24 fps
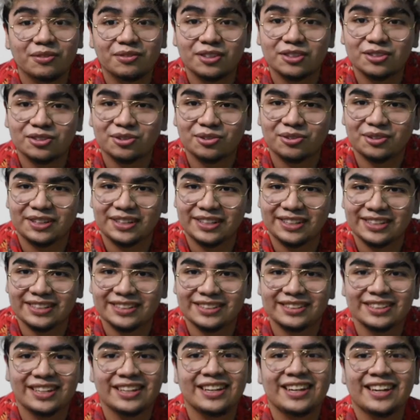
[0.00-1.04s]
of the story
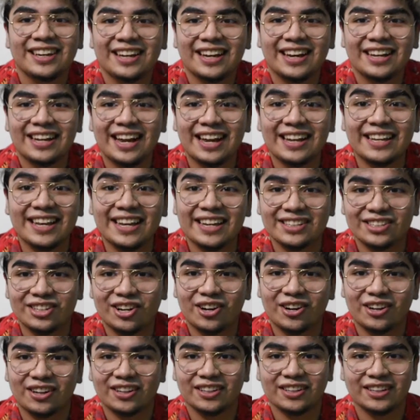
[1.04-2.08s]
is I can't
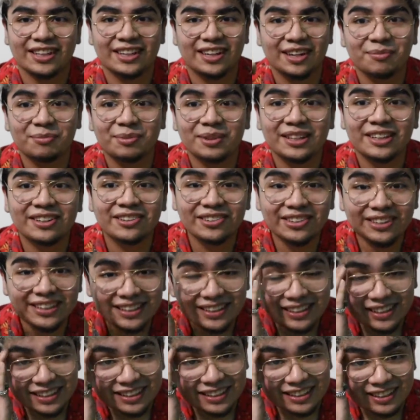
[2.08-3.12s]
talk. Like, I'm
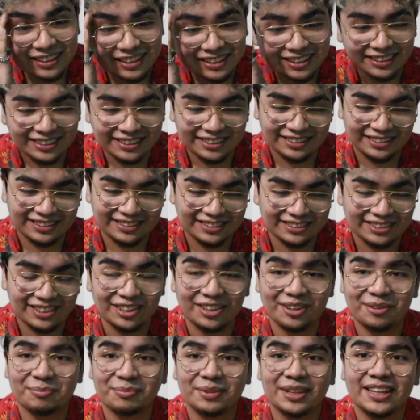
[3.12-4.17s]
literally like
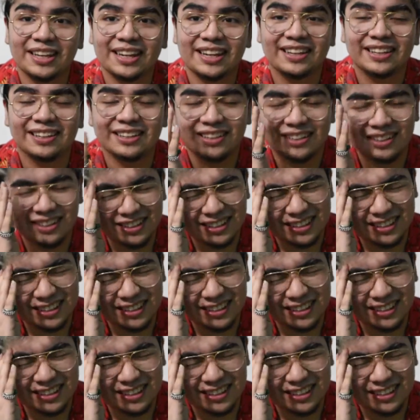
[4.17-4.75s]
dumb. Like God.